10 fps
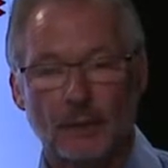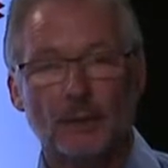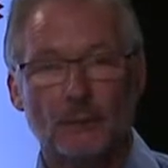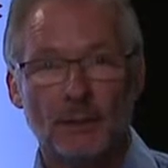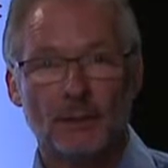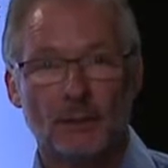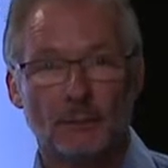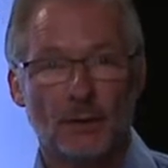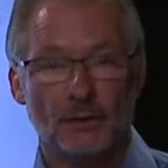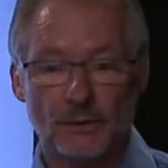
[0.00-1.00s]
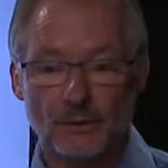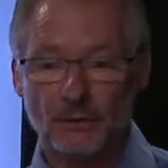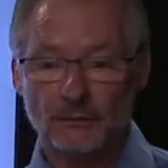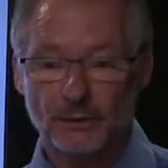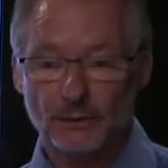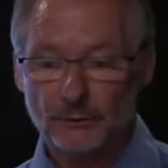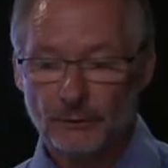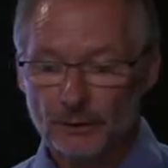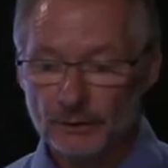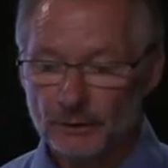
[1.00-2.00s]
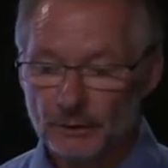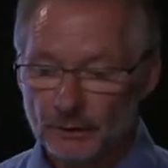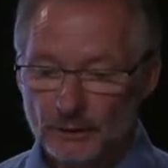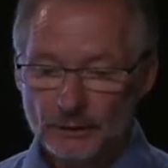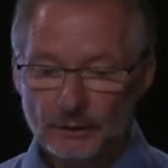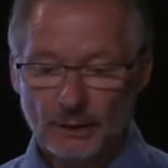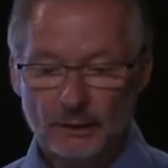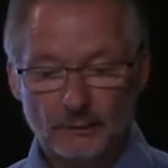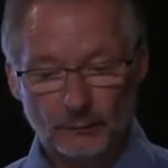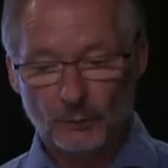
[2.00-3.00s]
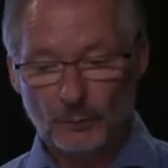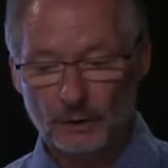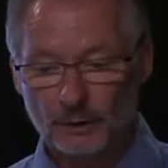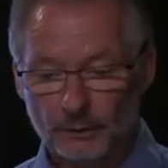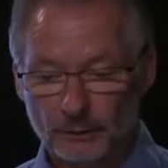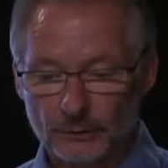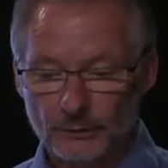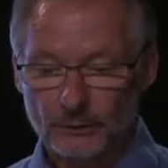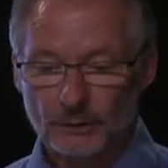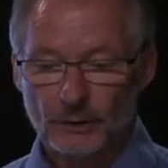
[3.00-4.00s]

And it means that barriers are very different than for market goods.